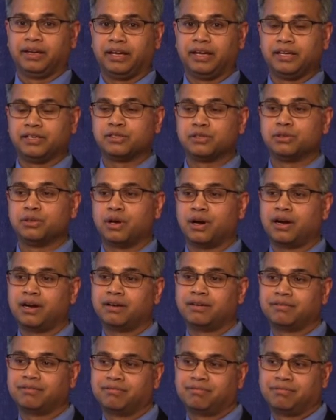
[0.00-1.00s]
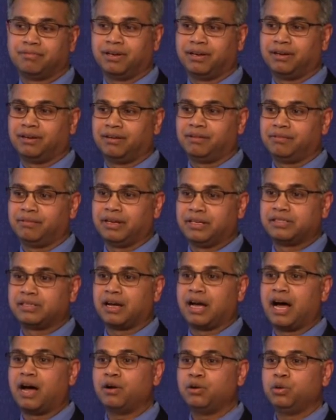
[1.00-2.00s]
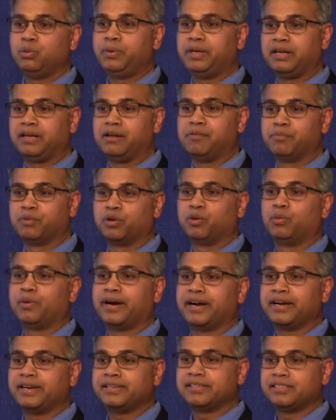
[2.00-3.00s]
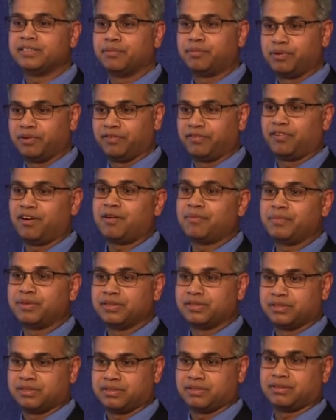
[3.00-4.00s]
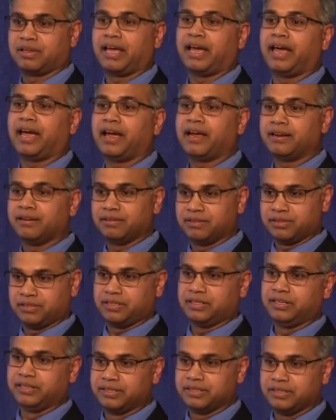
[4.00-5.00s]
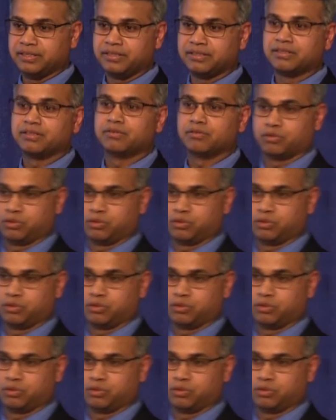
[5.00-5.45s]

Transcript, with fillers: is not, uh, is the how do we improvise the performance and the citizens